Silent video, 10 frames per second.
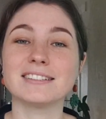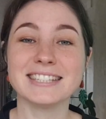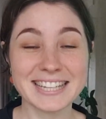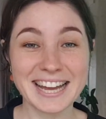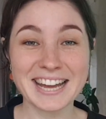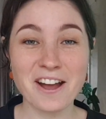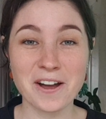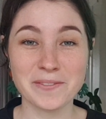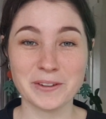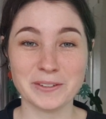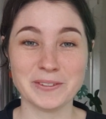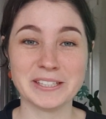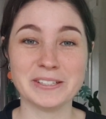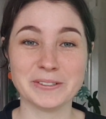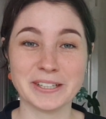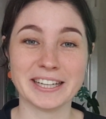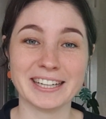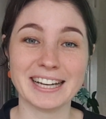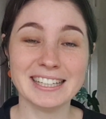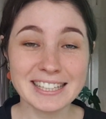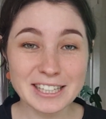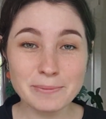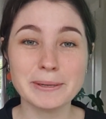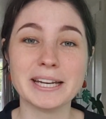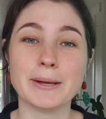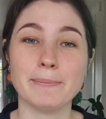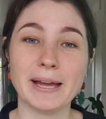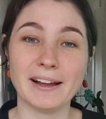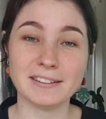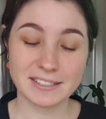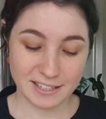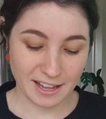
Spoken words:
Today I'm going to be talking a little bit about